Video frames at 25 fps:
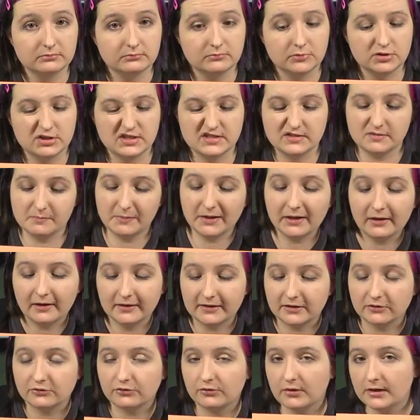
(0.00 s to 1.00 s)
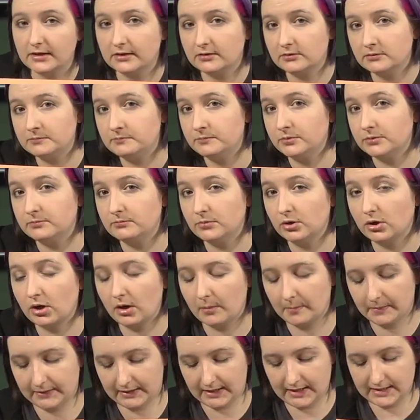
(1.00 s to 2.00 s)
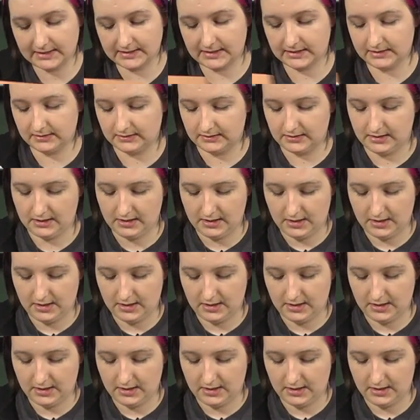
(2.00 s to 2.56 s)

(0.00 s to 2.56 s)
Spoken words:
which is a bit like a triangle, but more complicated.